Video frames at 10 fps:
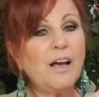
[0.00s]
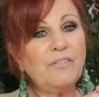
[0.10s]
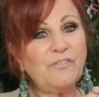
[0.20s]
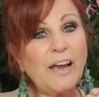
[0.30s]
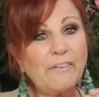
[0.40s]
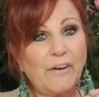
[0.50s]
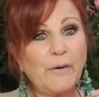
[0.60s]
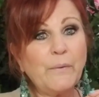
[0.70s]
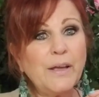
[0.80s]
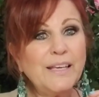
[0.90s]
of
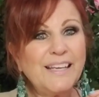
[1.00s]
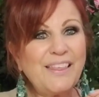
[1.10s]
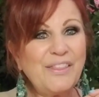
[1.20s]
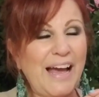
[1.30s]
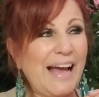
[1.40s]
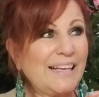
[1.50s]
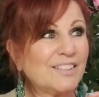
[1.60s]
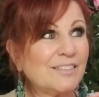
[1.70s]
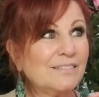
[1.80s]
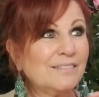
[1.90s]
Pharaoh
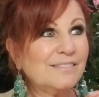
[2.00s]
that